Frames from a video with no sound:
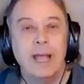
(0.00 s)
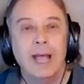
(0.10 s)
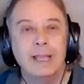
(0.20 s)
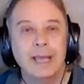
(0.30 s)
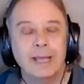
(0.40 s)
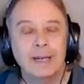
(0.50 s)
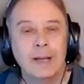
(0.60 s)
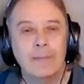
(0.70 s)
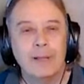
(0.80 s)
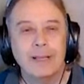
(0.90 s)
And
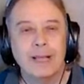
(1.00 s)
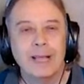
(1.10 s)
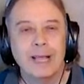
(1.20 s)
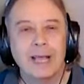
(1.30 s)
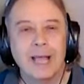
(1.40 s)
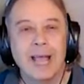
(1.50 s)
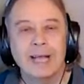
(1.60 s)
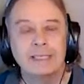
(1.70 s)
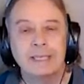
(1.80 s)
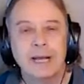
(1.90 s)
then
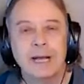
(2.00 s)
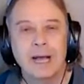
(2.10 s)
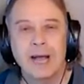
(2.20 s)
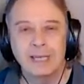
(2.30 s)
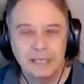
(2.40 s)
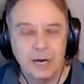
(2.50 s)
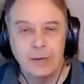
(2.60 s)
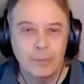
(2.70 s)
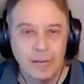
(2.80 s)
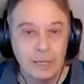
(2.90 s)
as I
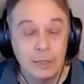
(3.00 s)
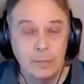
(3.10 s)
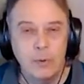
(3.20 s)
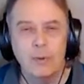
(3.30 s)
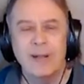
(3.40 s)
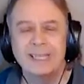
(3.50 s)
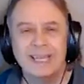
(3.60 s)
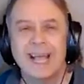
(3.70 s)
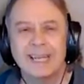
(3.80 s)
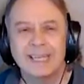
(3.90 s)
started playing a little more, my
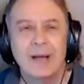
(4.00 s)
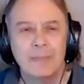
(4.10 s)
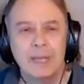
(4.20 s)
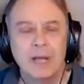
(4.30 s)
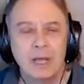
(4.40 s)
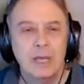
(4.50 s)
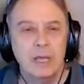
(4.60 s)
dad got me